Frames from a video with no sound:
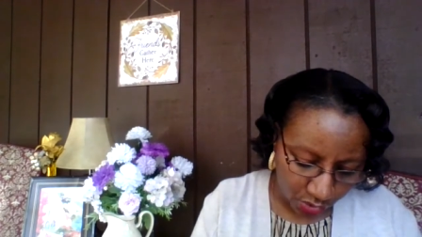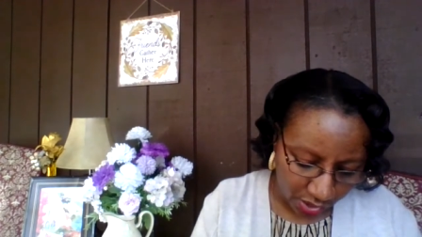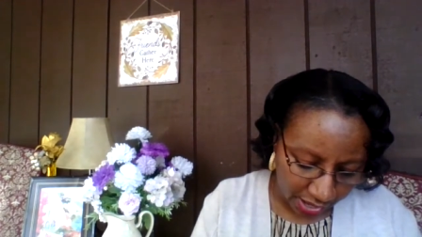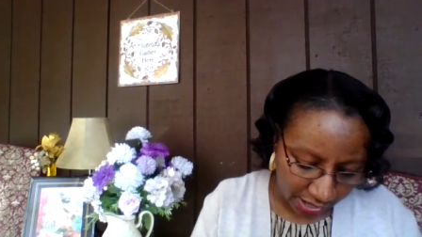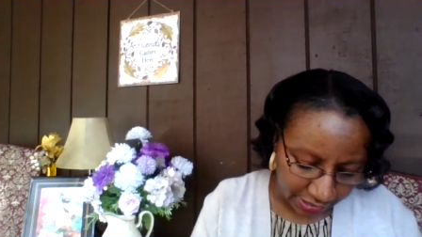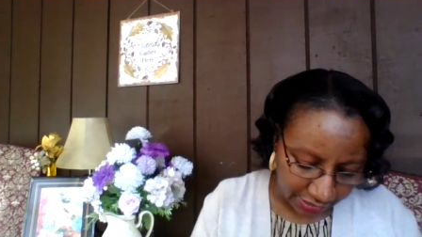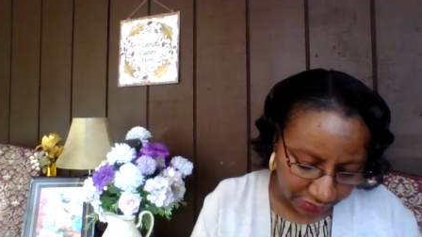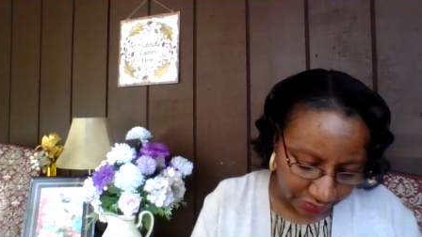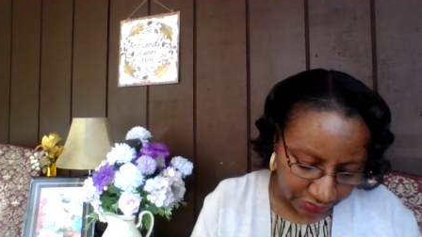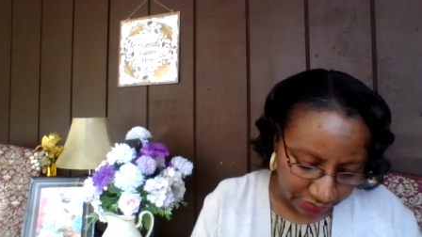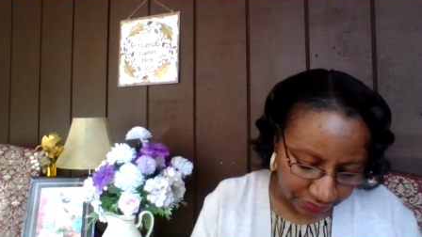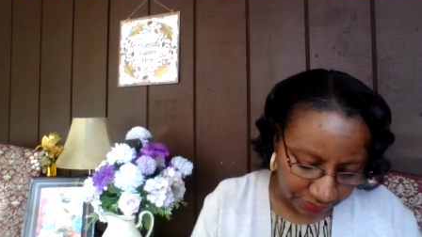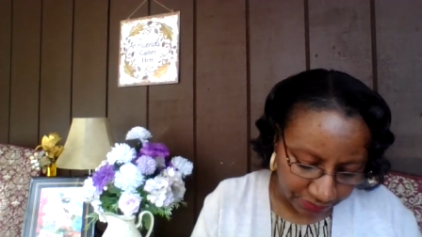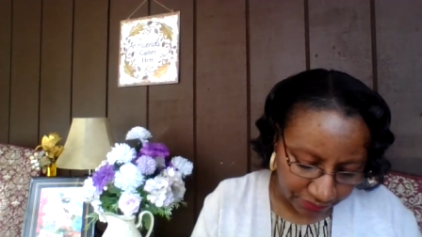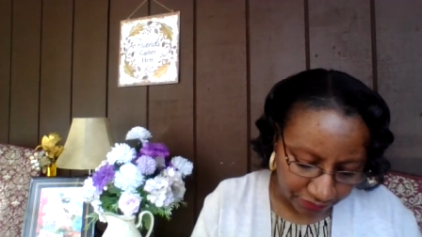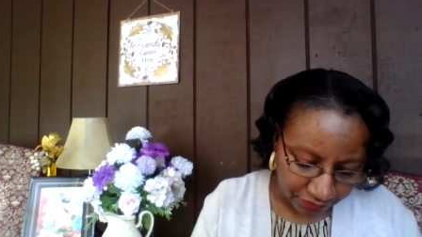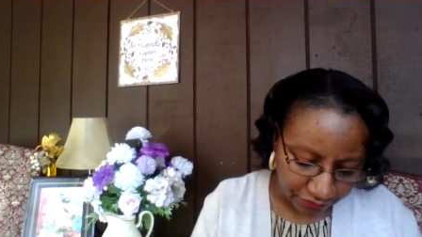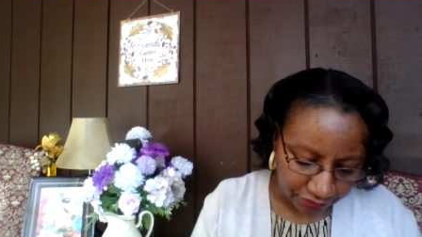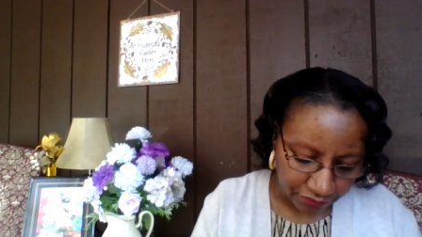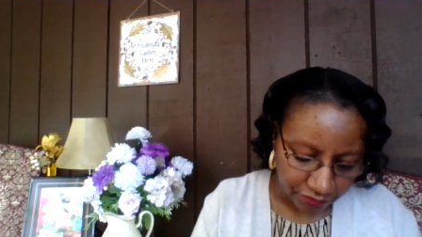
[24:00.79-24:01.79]
choir.
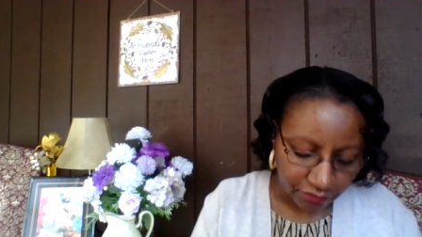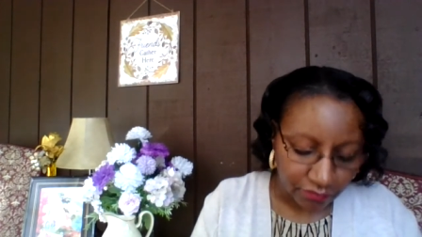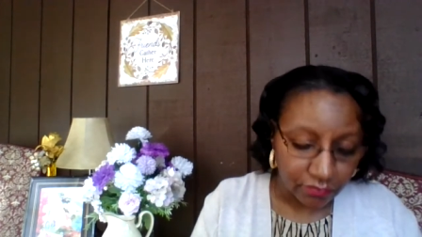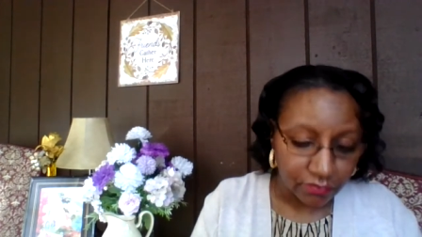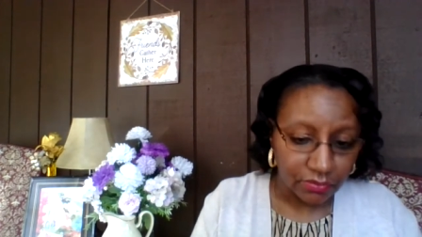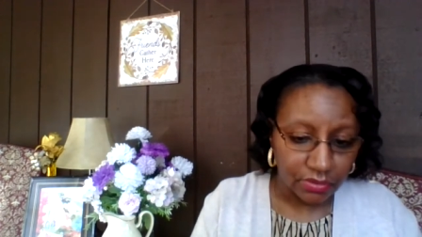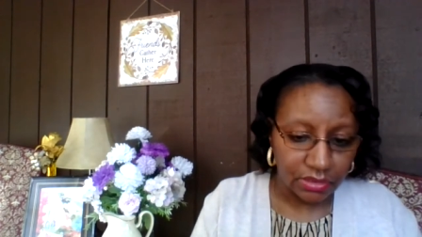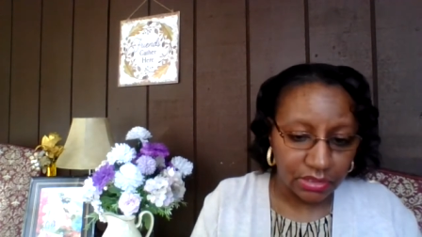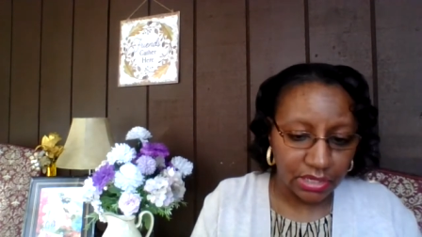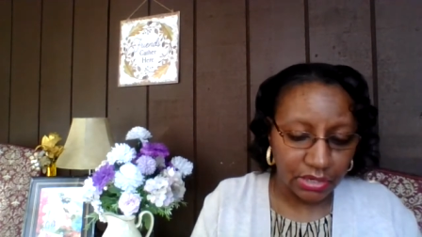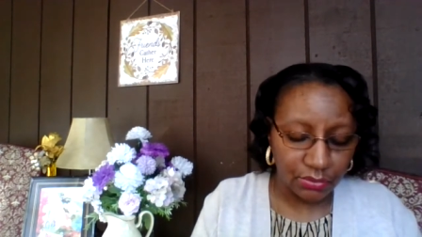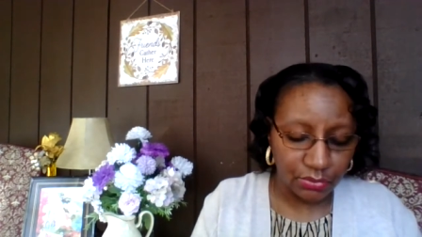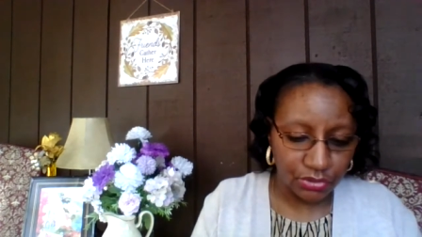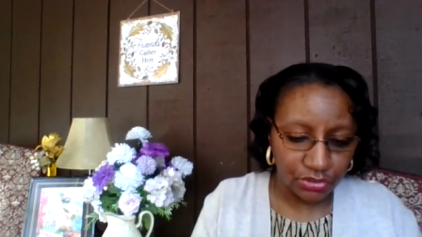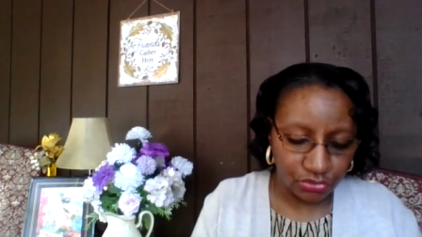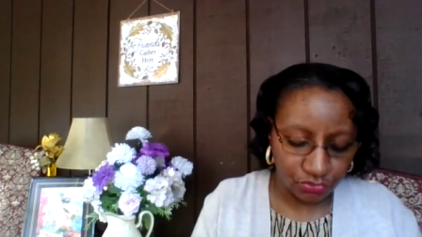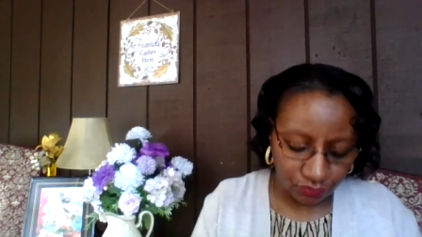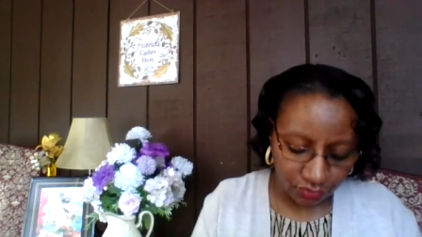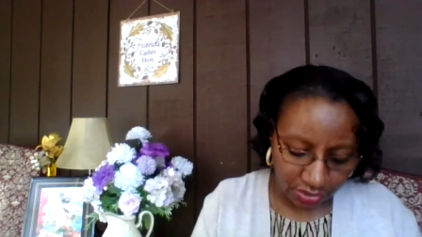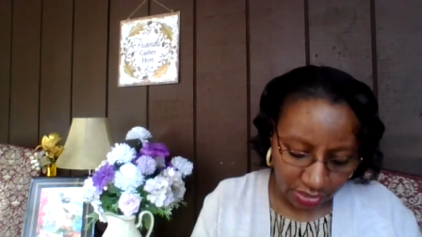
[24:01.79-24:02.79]
There were
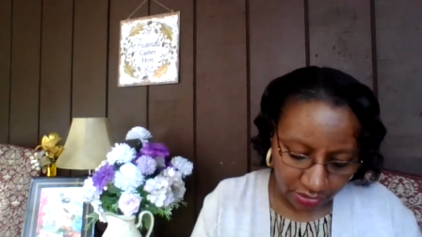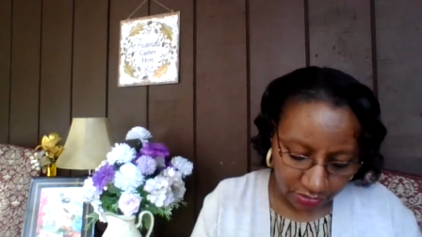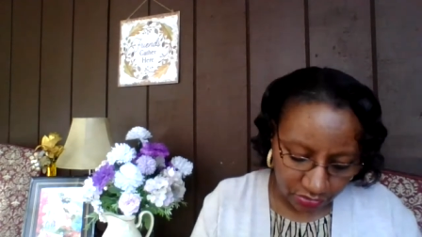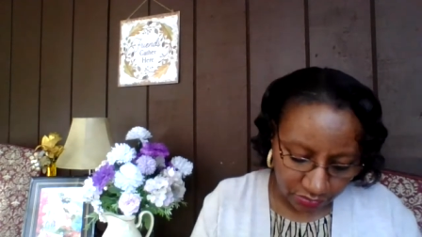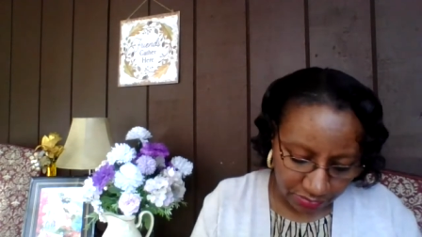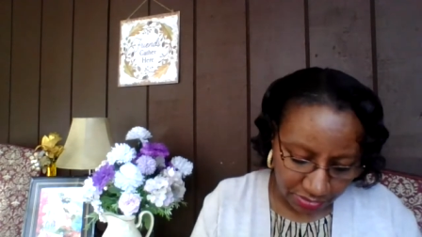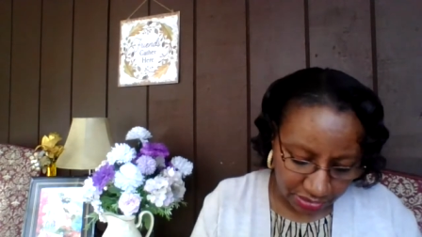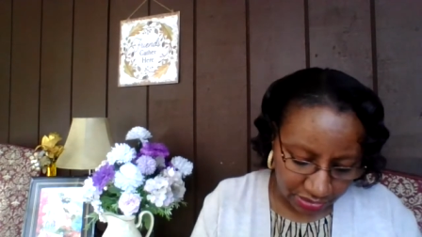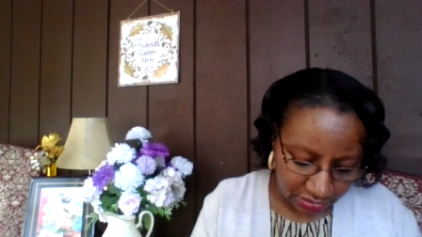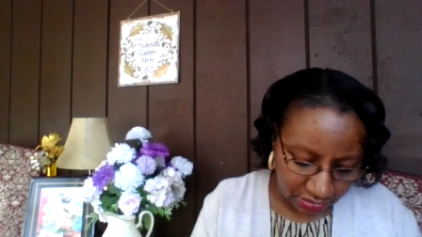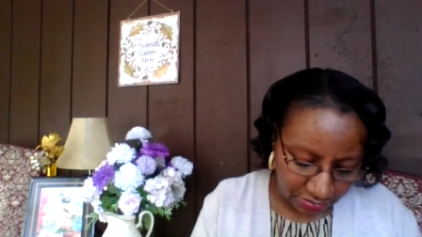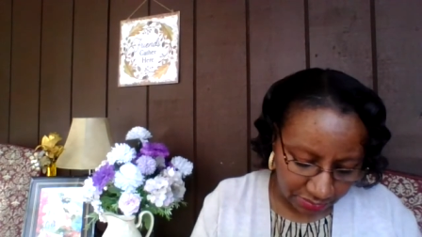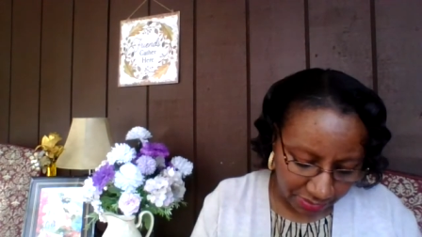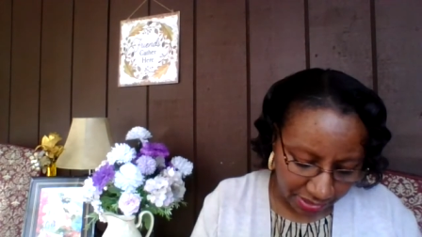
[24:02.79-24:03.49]
three other men in the